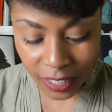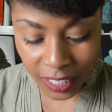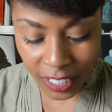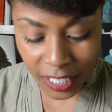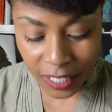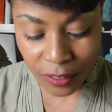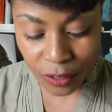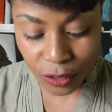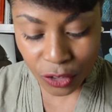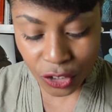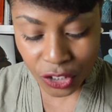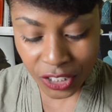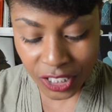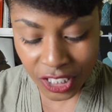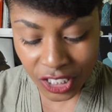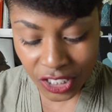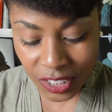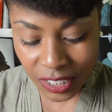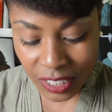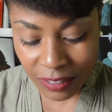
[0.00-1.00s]
In the
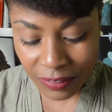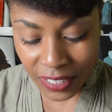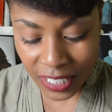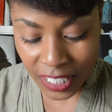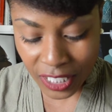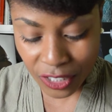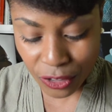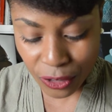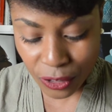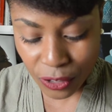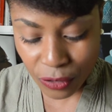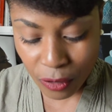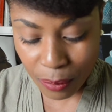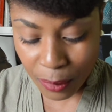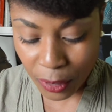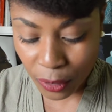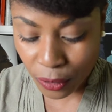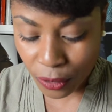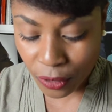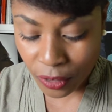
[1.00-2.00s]
tradition of teachers from
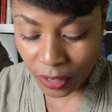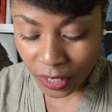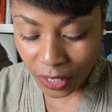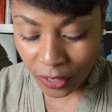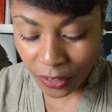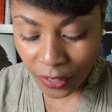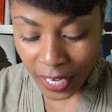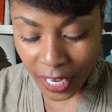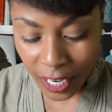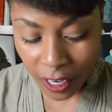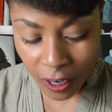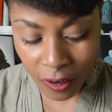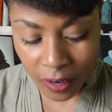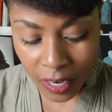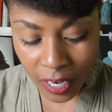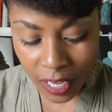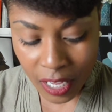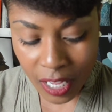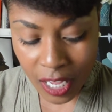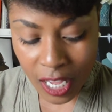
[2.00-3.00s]
an earlier
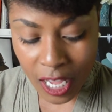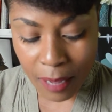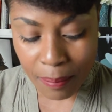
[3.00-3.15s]
era,